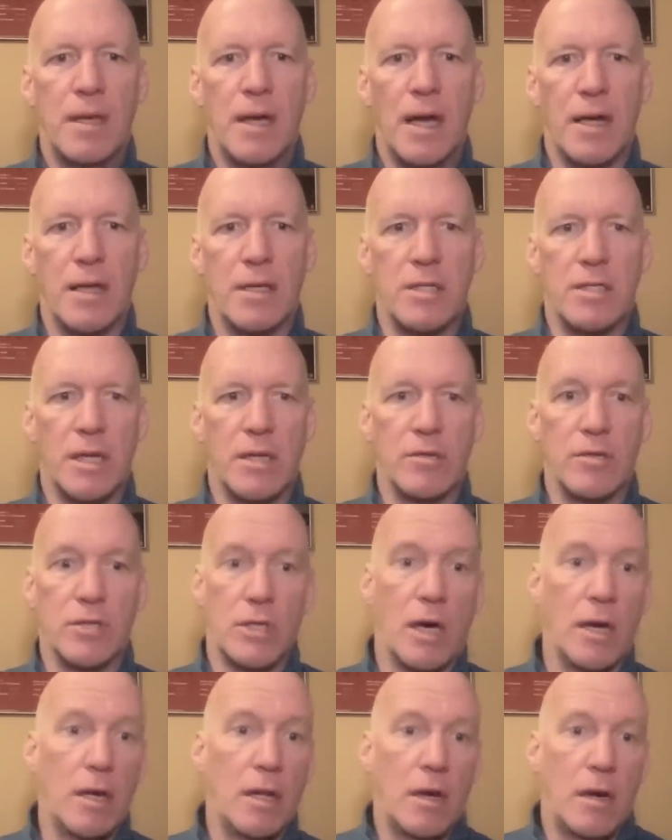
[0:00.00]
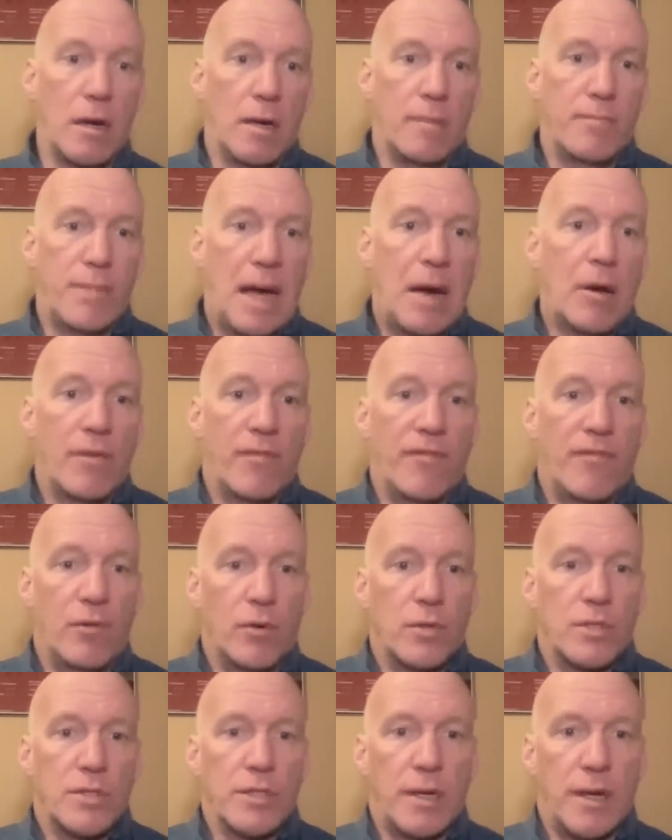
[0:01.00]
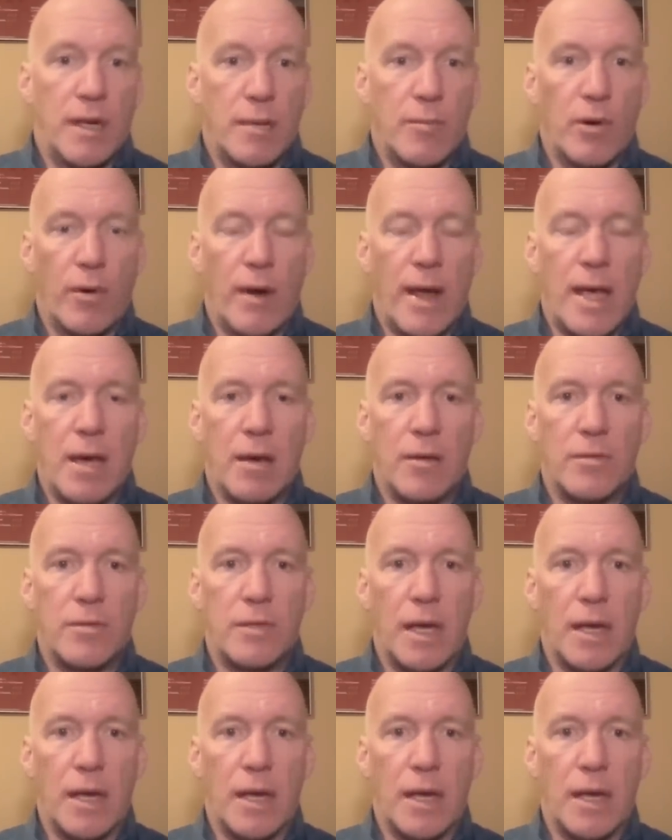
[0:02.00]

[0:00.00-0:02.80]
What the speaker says: And he said, there's not a lot of power forwards like him around,